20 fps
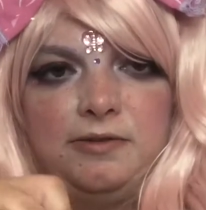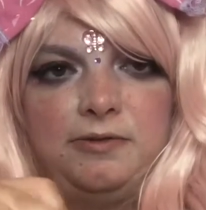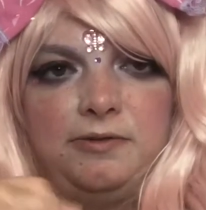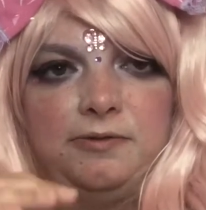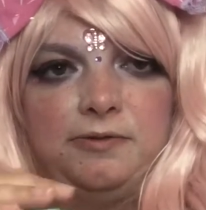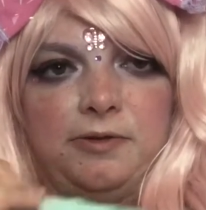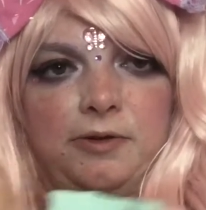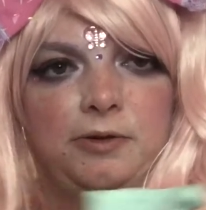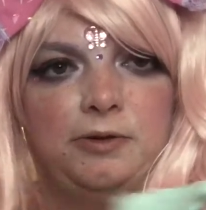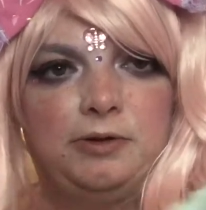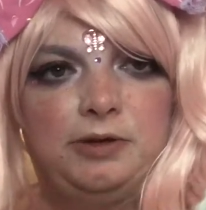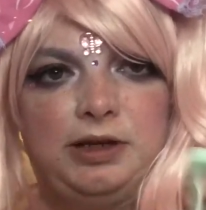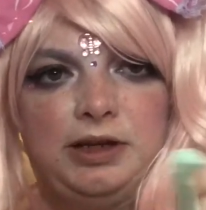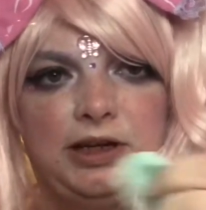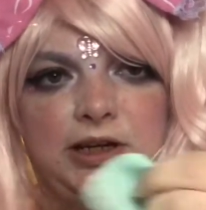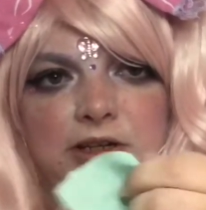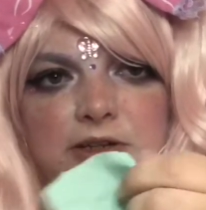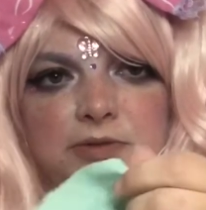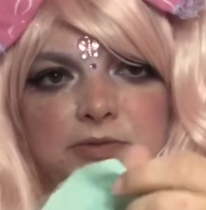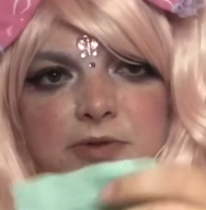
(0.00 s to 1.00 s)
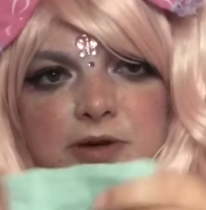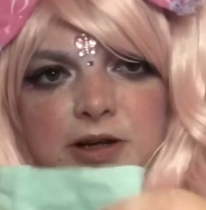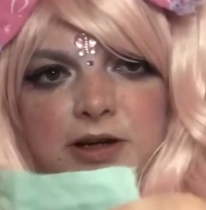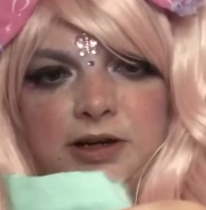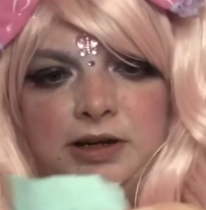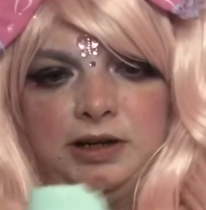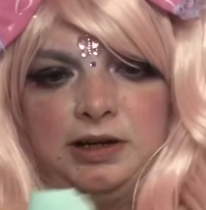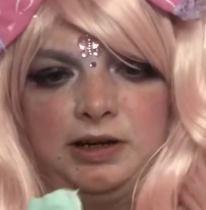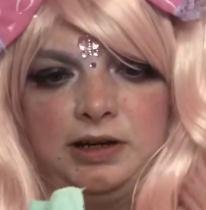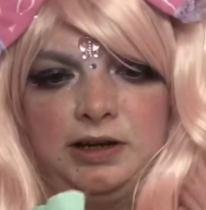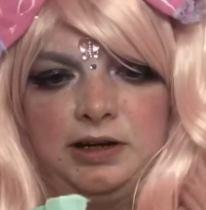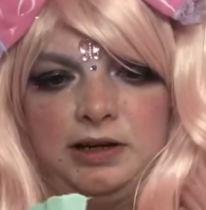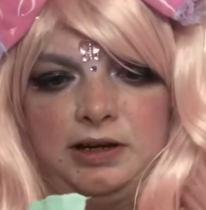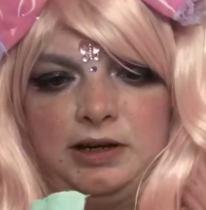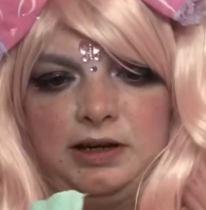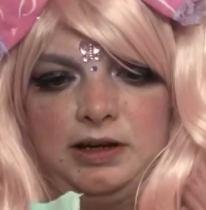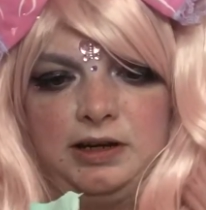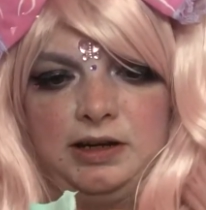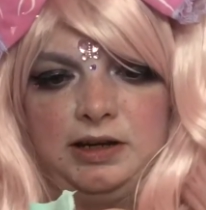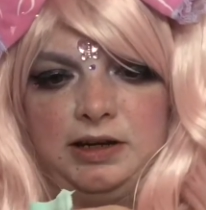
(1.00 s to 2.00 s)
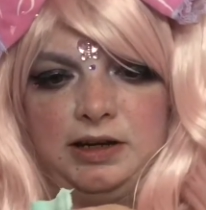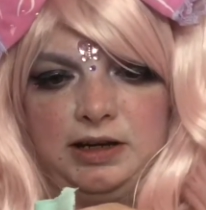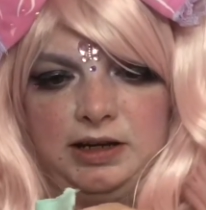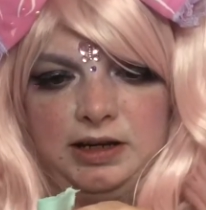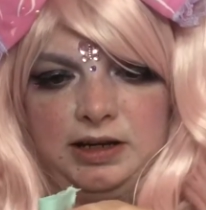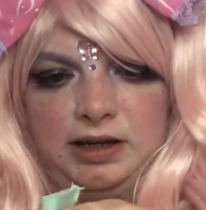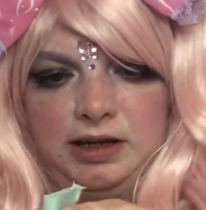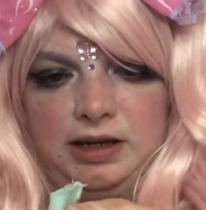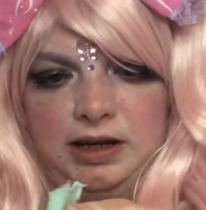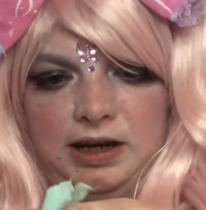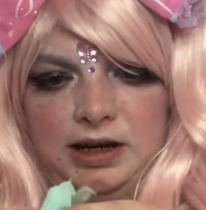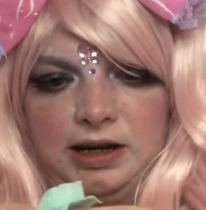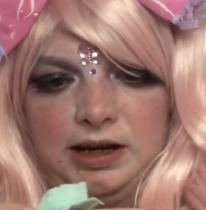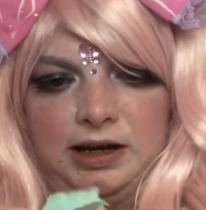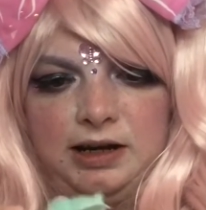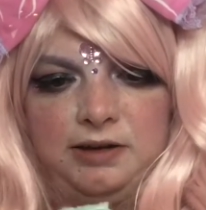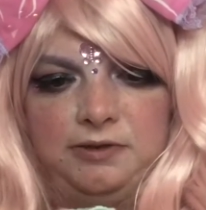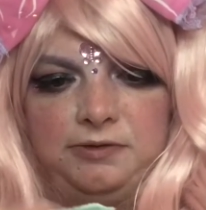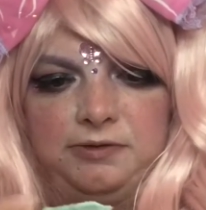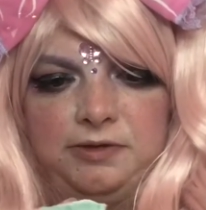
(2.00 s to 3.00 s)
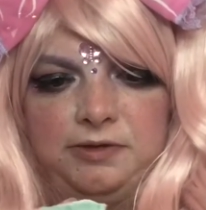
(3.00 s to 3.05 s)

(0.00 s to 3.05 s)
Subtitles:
fold each one in half